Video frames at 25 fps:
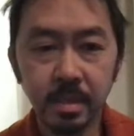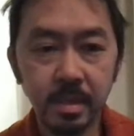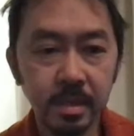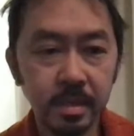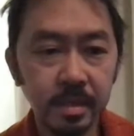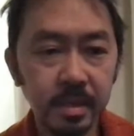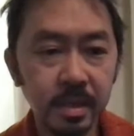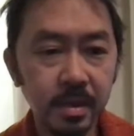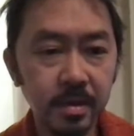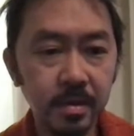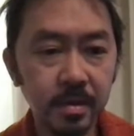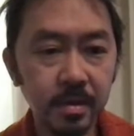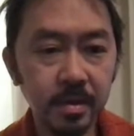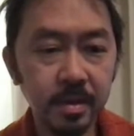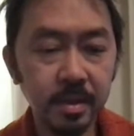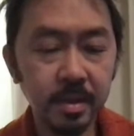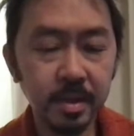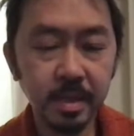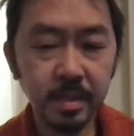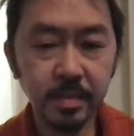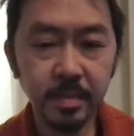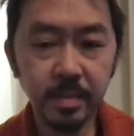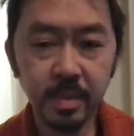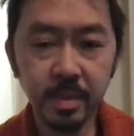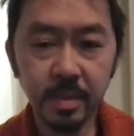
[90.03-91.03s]
Sarah
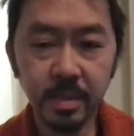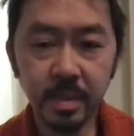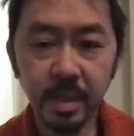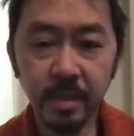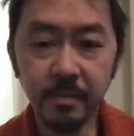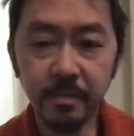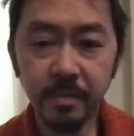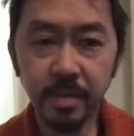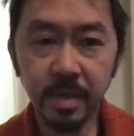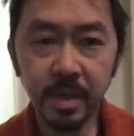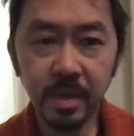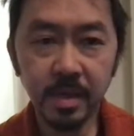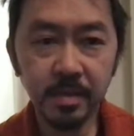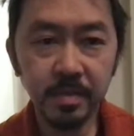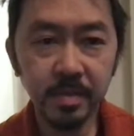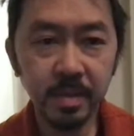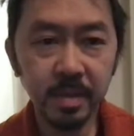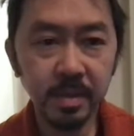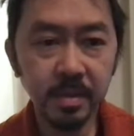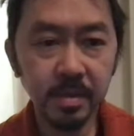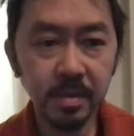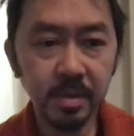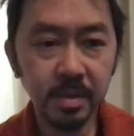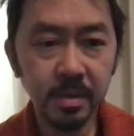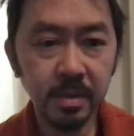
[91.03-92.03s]
Elizabeth, have you guys
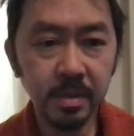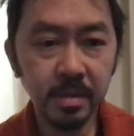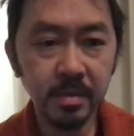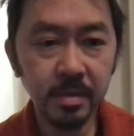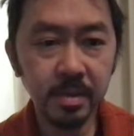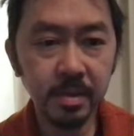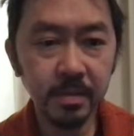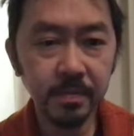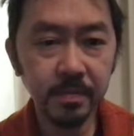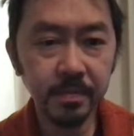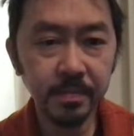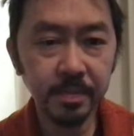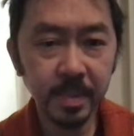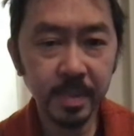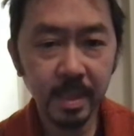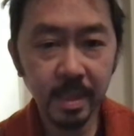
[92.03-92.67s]
been to Sedona?